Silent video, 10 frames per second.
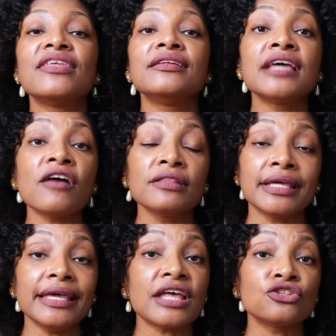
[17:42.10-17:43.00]
then definitely
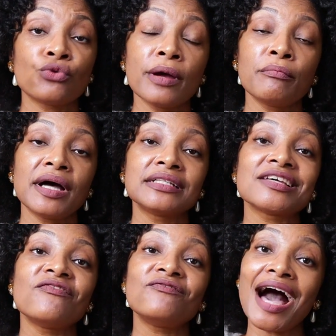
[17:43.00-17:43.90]
hit that join button
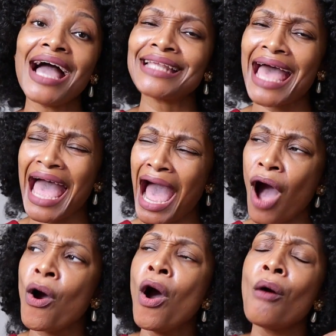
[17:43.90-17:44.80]
to find
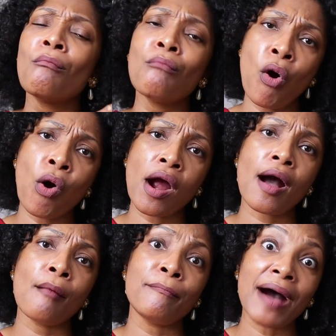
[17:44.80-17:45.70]
out more
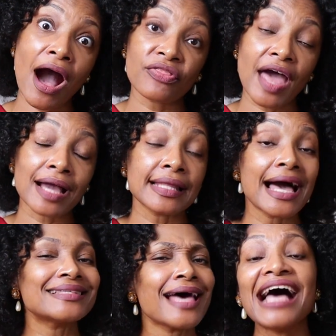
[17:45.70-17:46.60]
about that
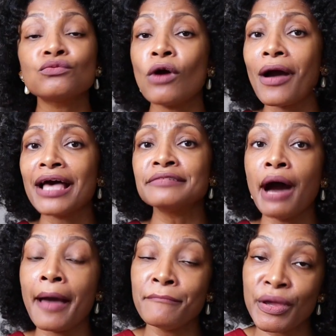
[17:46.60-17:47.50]
class, as well as
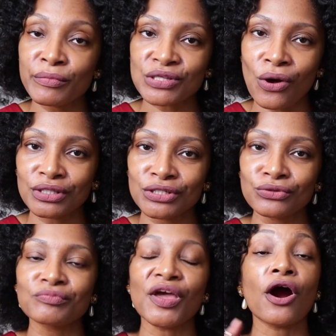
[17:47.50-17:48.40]
my members only
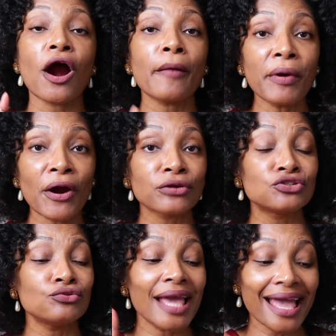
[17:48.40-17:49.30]
group. There are
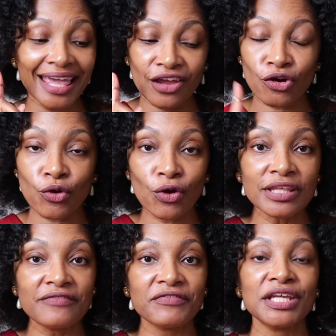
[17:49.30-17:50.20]
perks. You can get
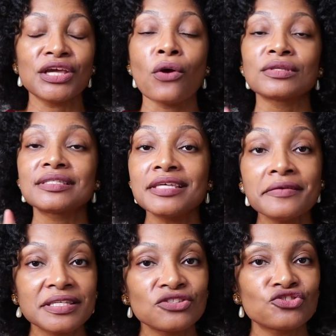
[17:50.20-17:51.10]
early videos,
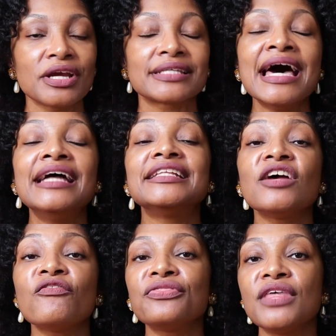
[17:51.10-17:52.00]
tips and tricks,
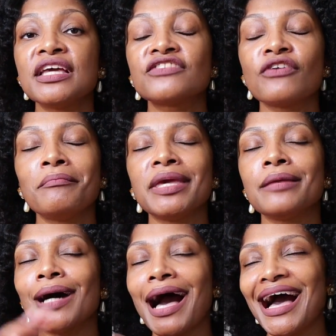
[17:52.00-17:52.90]
different things from
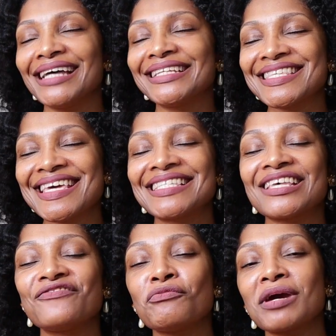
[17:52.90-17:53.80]
me behind the scenes
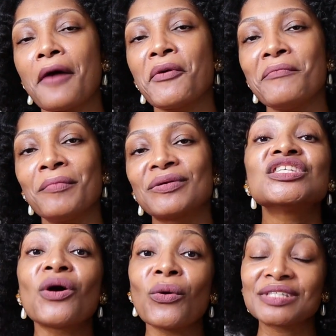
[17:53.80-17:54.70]
if you become a member.
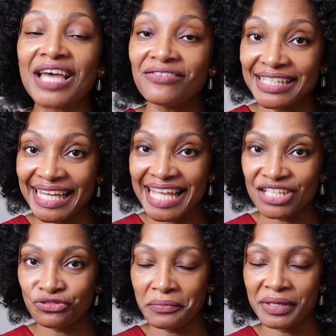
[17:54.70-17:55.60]
So definitely hit
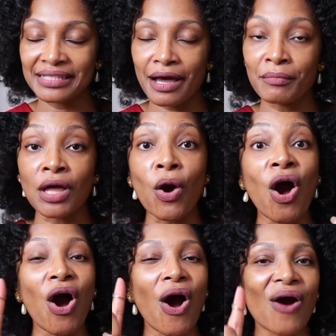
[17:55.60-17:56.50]
that join button down below.
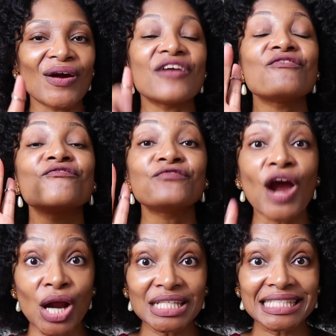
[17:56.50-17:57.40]
All right,
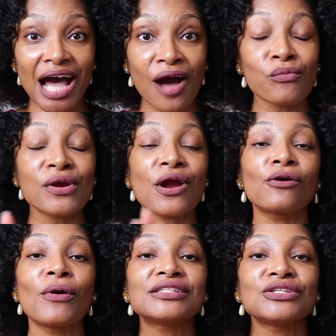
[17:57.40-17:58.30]
first up, we are
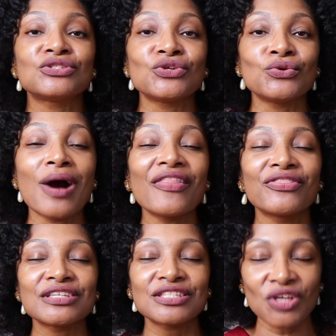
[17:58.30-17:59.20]
going to do
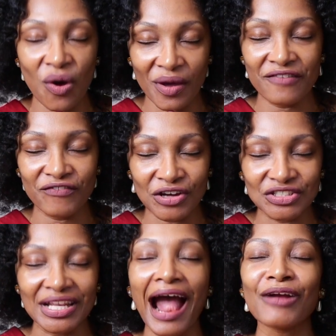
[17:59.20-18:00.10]
the sewing
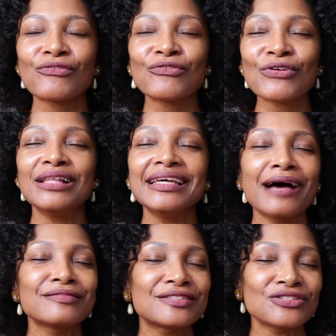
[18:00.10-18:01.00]
version. I really
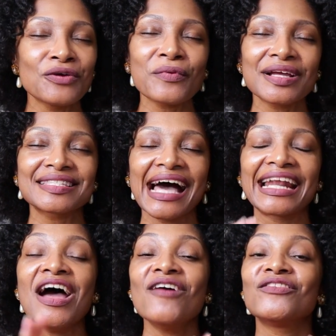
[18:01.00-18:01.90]
am super
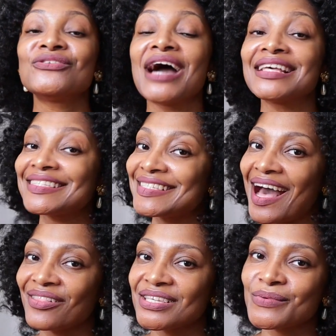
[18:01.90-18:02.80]
excited for you guys to see
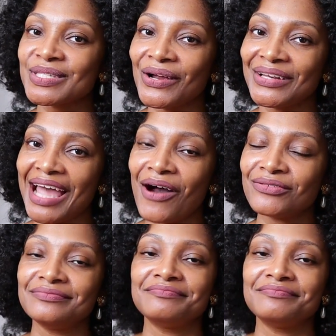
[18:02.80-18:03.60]
how this one turned out.